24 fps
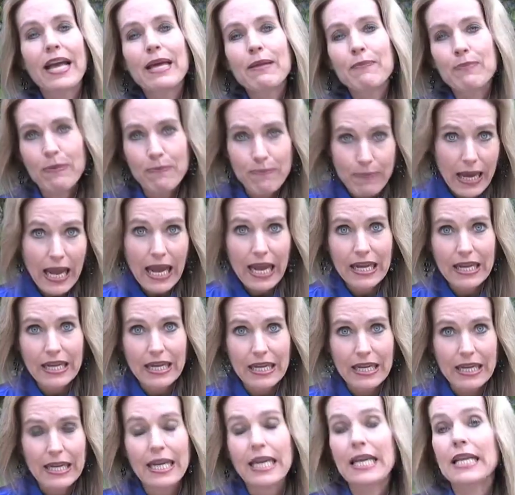had been
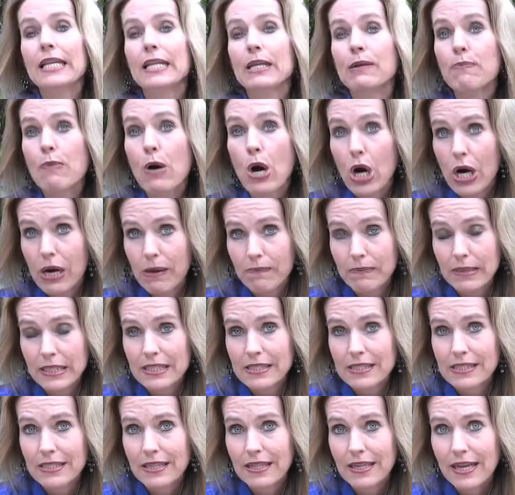paying in an
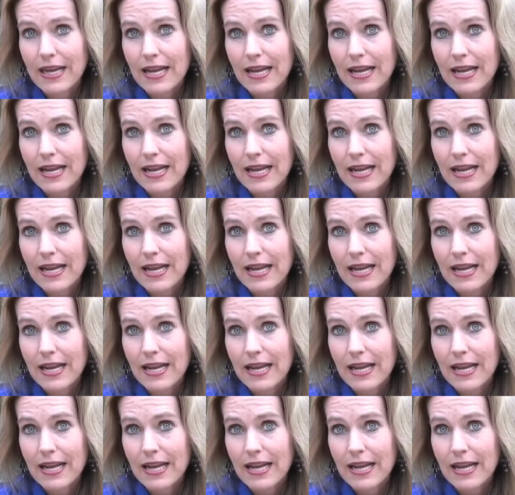apartment.